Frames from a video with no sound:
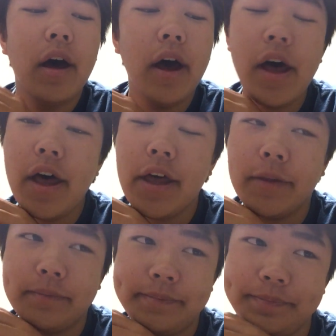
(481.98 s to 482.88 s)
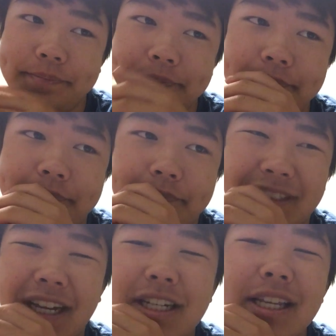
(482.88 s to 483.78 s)
I
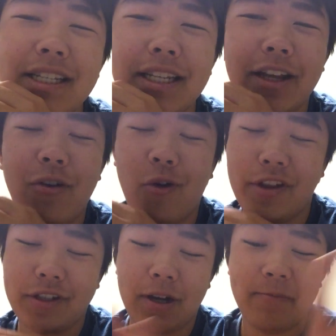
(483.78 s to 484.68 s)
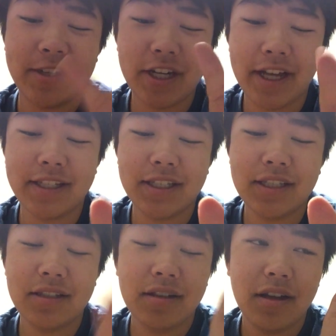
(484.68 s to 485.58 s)
just had to get all this off my chest.
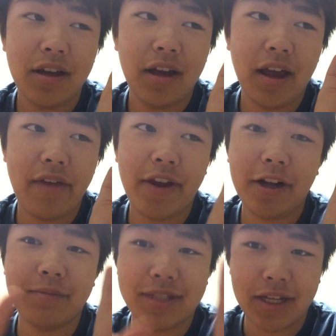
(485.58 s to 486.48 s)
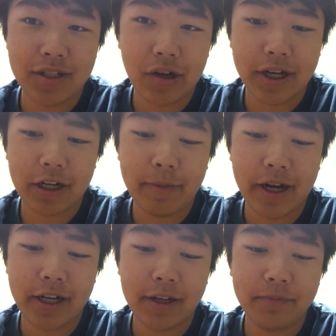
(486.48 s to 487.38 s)
And then I'm done talking
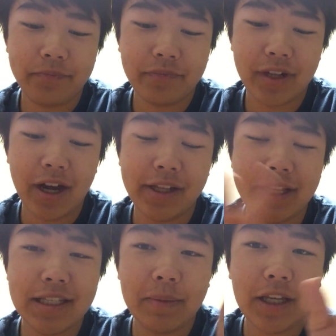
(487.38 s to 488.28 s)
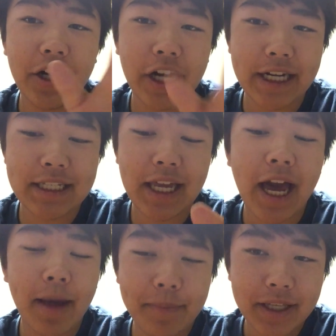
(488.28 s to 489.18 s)
about it. Unless something crazy
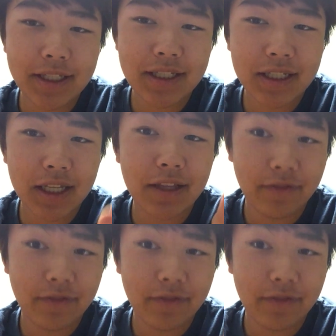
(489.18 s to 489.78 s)
happens in the